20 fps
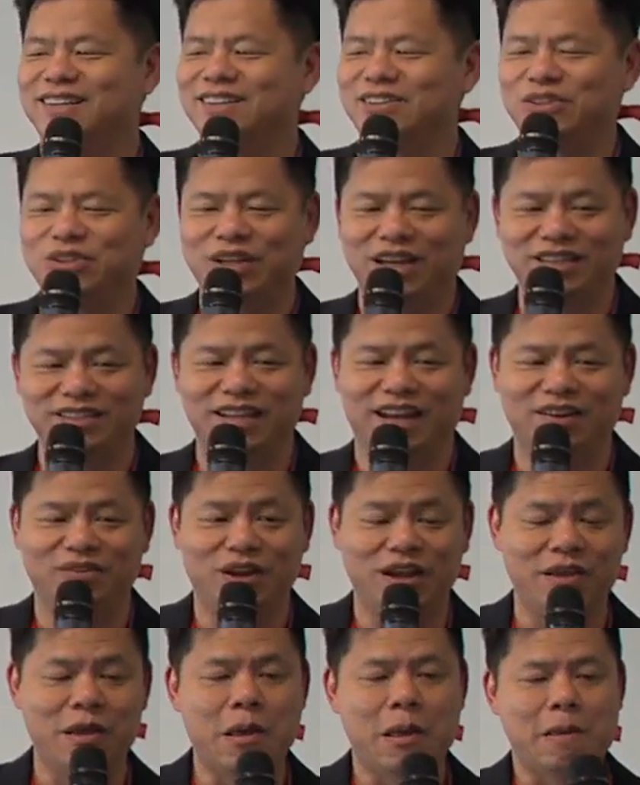who does that,
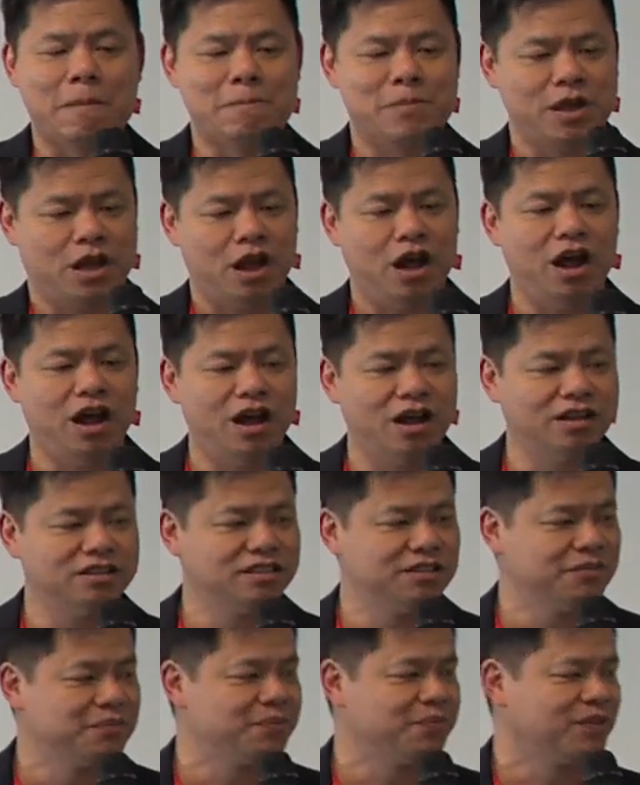right? Because
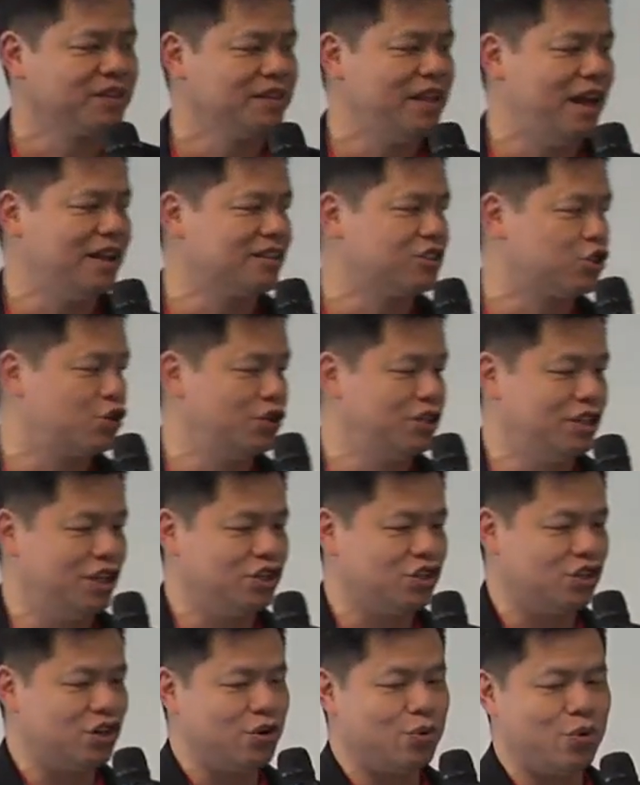that
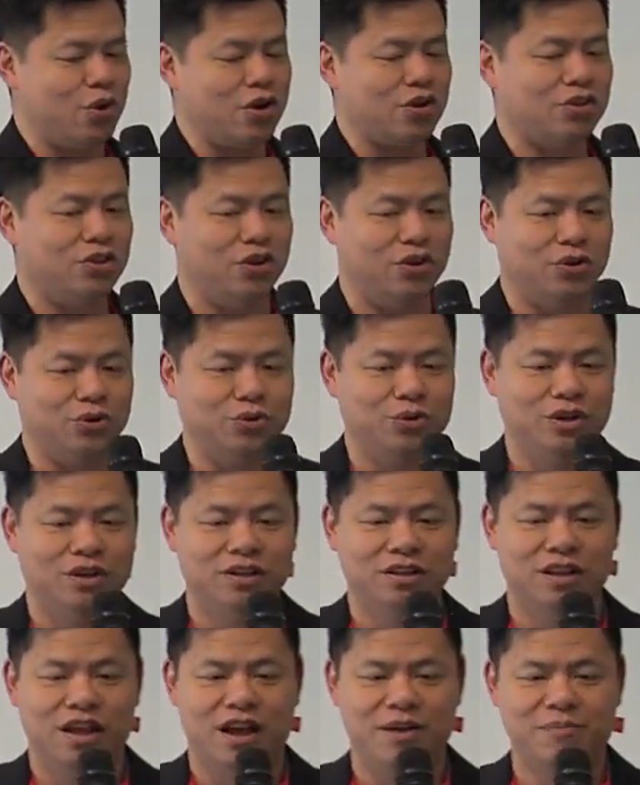traditional workload,
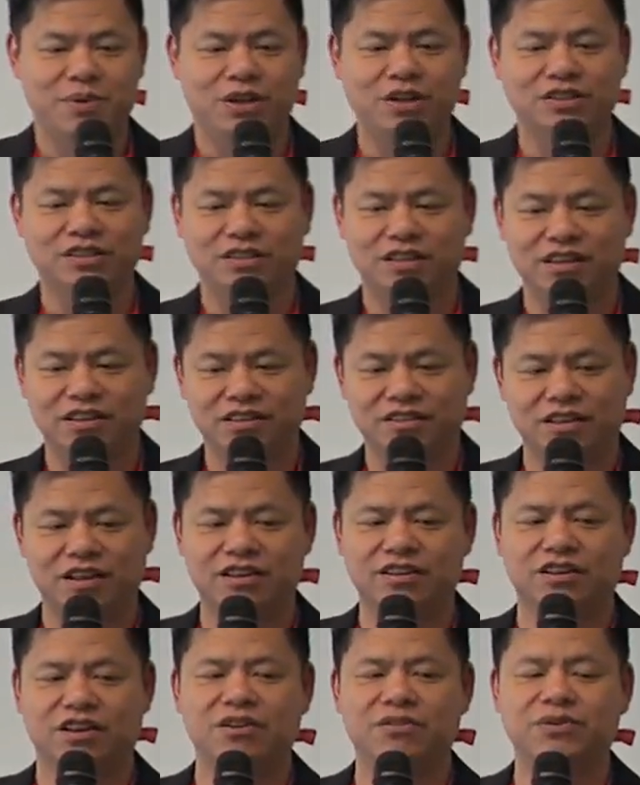uh, because it's,
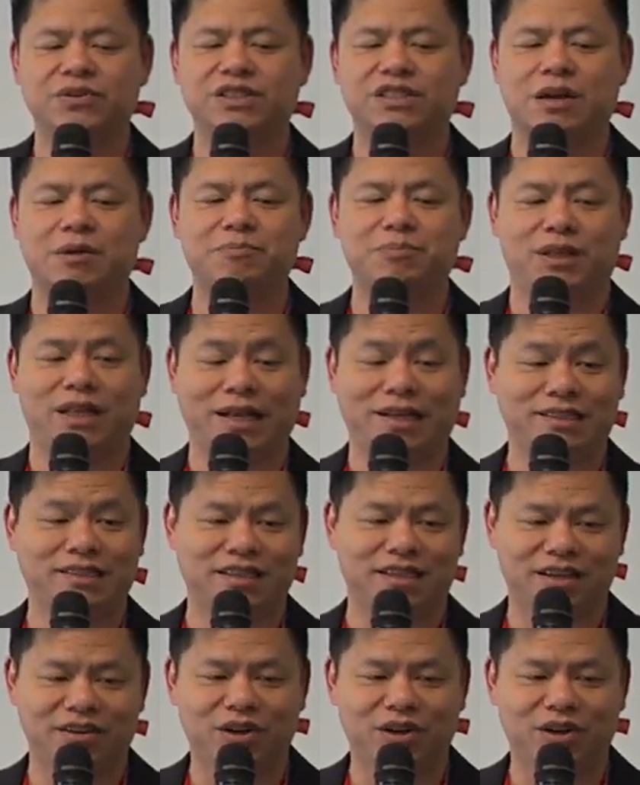it's of its complexity,